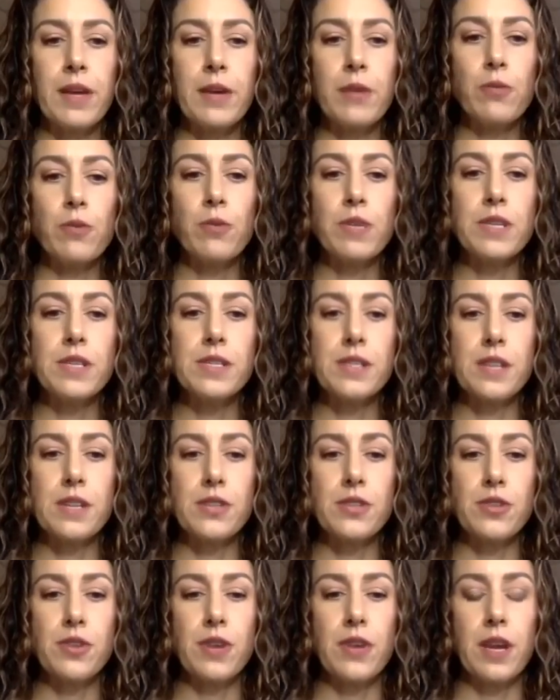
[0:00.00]

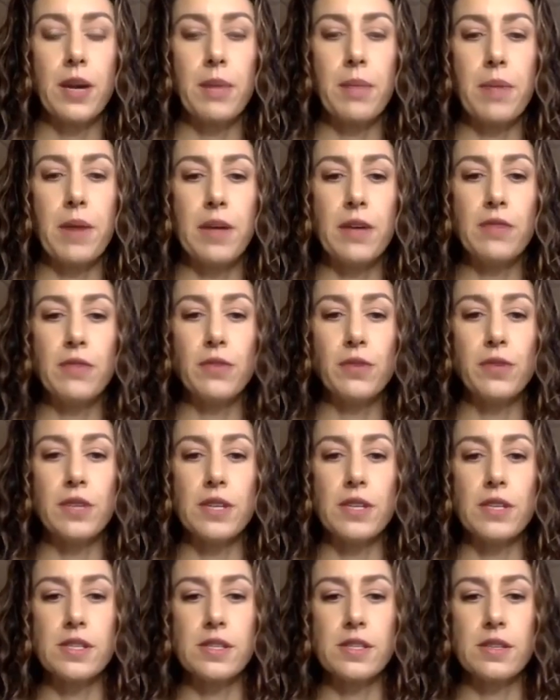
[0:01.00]
recentering
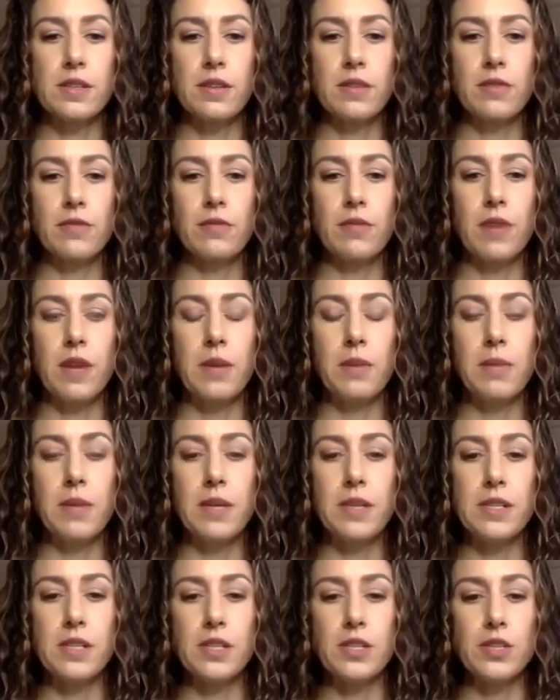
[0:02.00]
mindfulness and
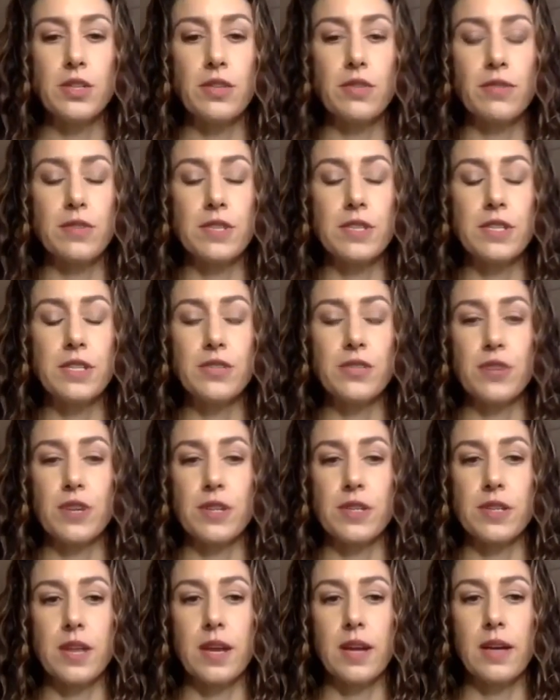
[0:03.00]
meditation for
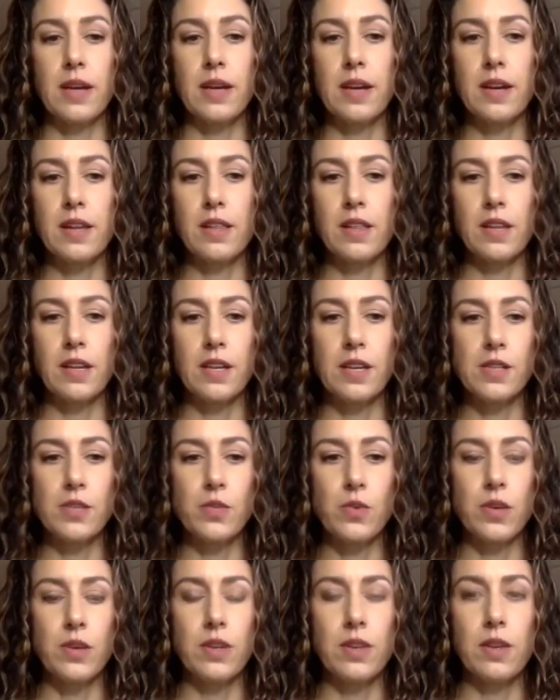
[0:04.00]
de-stressing, I think, is
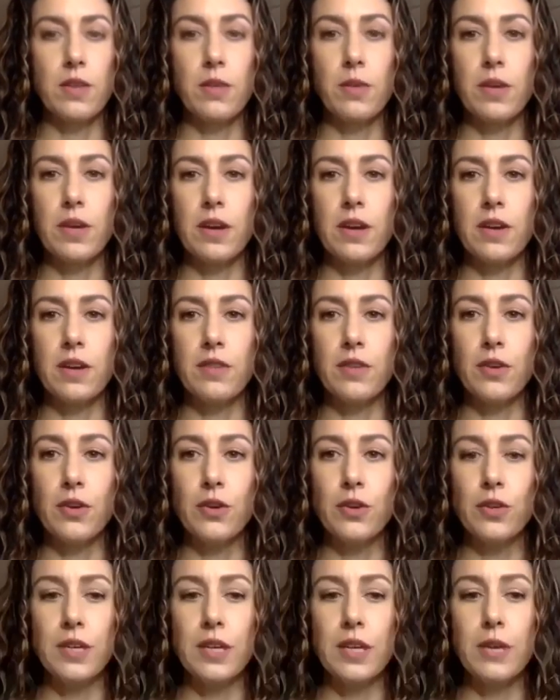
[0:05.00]
one that we kind of
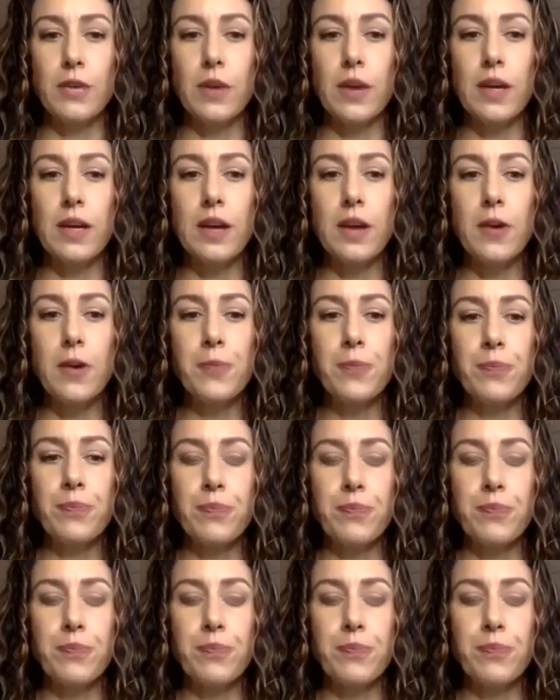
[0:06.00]
all need right now,